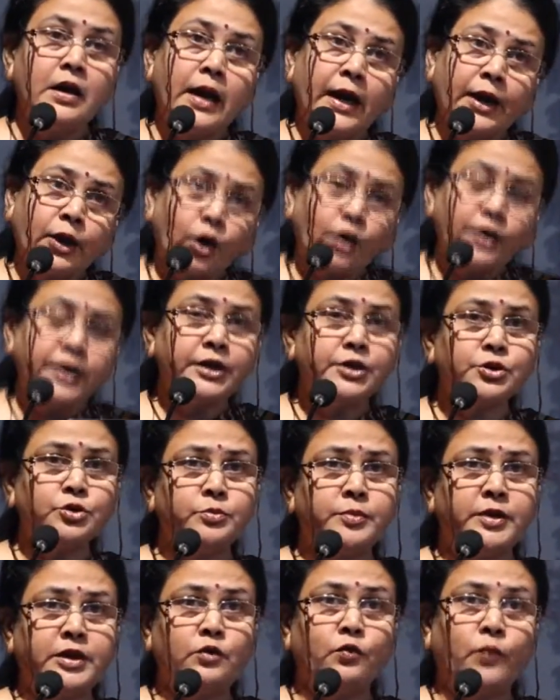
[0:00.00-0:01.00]
According
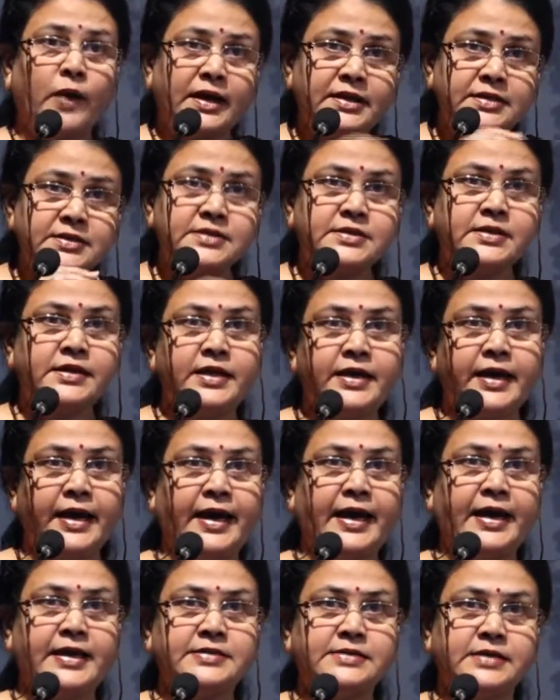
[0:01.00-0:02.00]
to me, once he
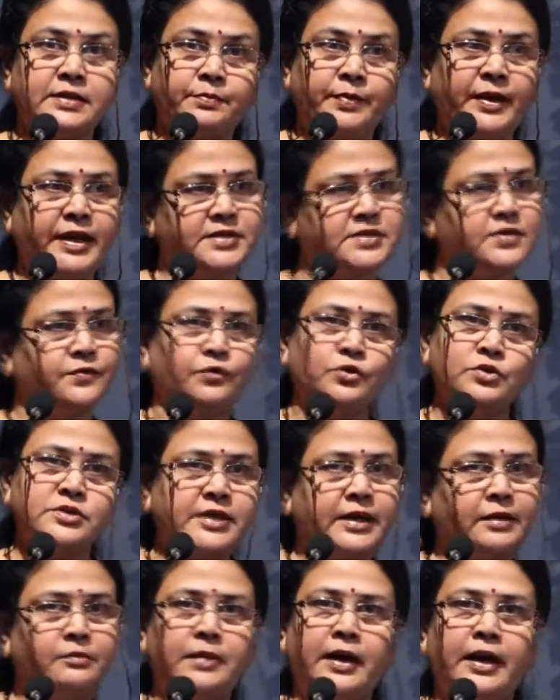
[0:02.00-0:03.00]
has a place, of course
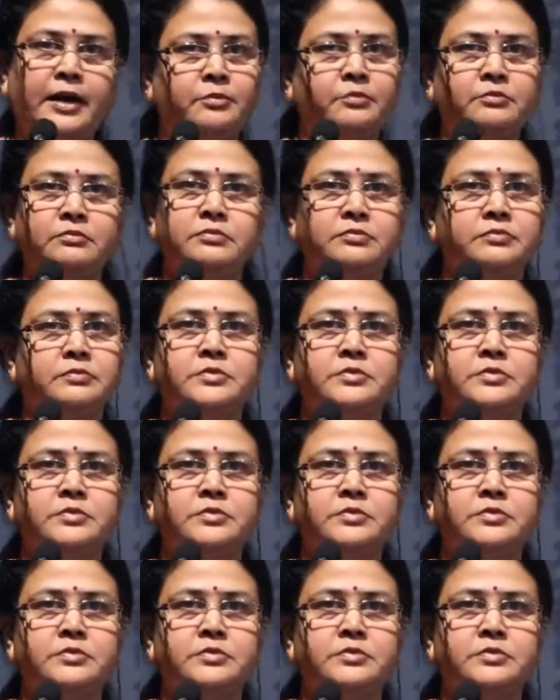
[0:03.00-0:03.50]
I'm